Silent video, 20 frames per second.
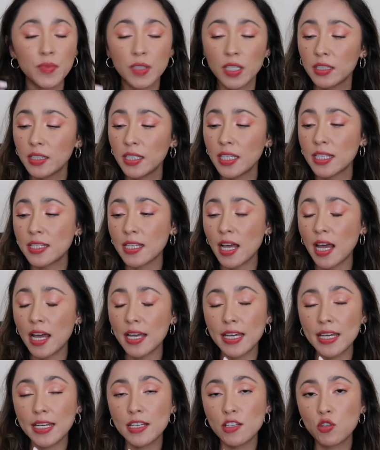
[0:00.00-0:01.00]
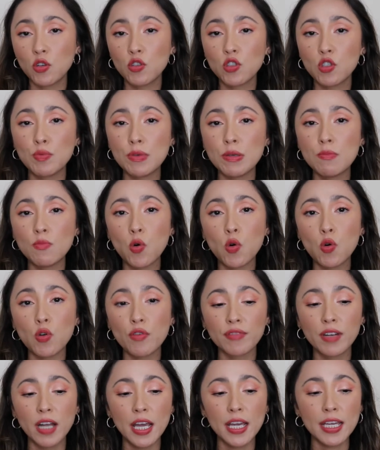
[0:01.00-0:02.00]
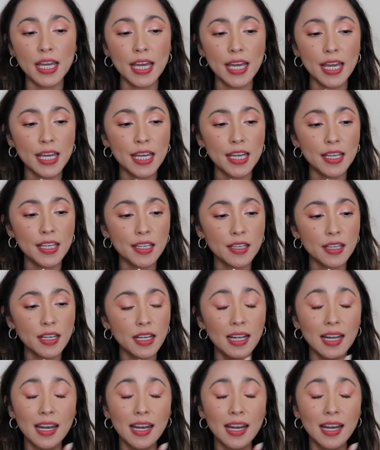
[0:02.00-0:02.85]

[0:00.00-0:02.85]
Lisa, again, is going to be more of like a